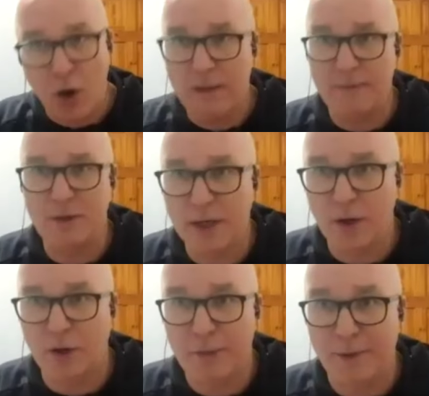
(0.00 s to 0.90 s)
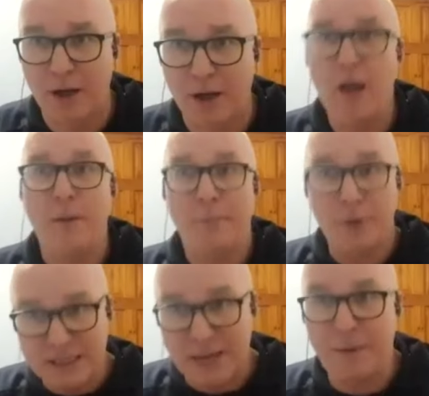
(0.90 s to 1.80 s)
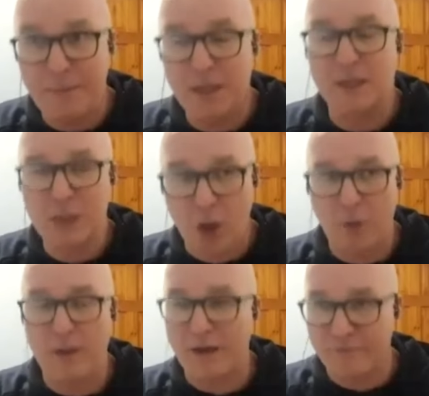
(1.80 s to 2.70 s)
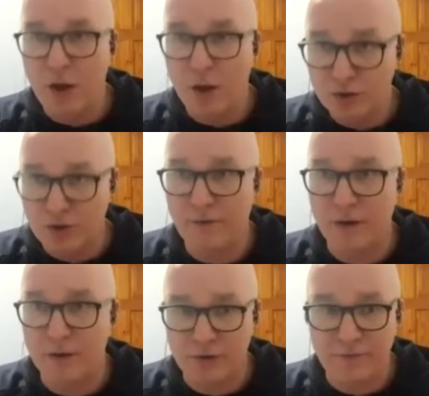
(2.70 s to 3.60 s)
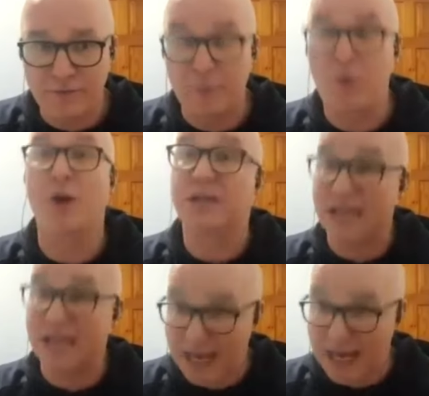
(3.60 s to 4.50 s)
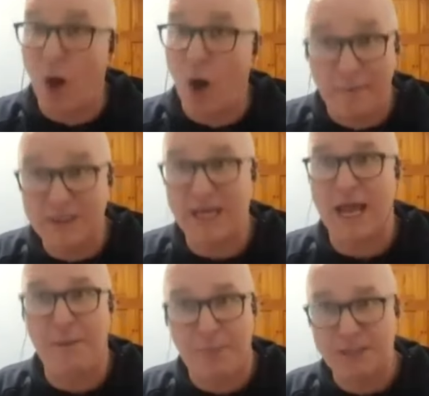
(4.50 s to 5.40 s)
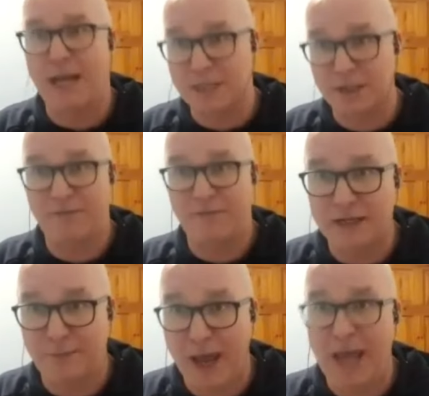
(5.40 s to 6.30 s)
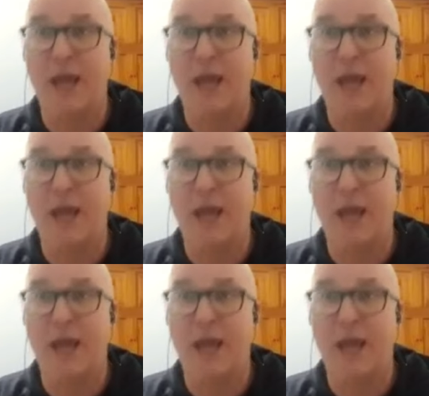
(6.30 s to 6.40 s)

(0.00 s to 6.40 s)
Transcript: maybe 20 other people. But it's yeah. simply because Galway have driv- driven the product again, obviously helped by talents on the field of play